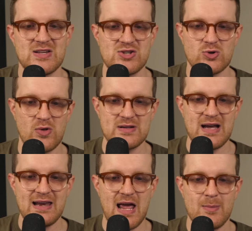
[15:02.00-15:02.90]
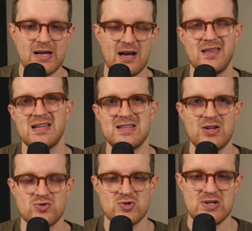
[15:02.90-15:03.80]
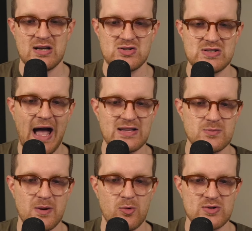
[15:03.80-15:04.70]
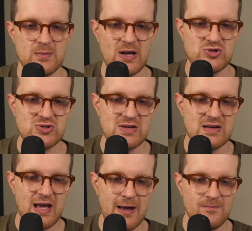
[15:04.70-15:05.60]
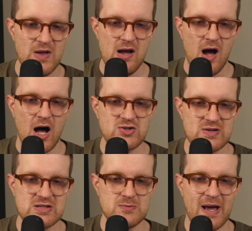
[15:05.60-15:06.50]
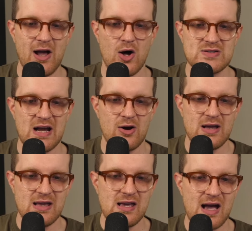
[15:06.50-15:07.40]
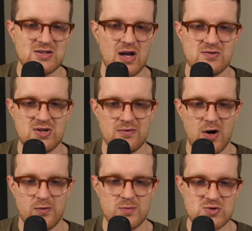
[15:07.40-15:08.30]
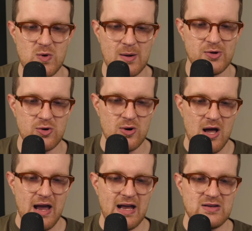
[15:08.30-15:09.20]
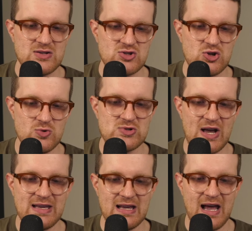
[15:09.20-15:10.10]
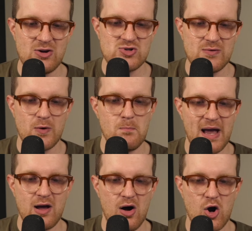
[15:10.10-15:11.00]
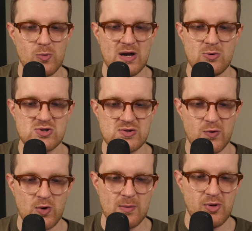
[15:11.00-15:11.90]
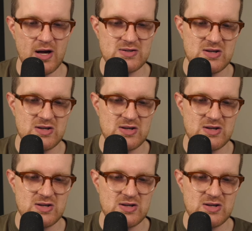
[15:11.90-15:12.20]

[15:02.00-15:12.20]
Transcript: sort of the dynamic, and I think it's interesting. It just adds a bit more dimension to the game. So this is Mega Altaria EX, obviously evolved from Swablu. It does 2 Psychic Energy for Mega Harmony, which is 40 plus.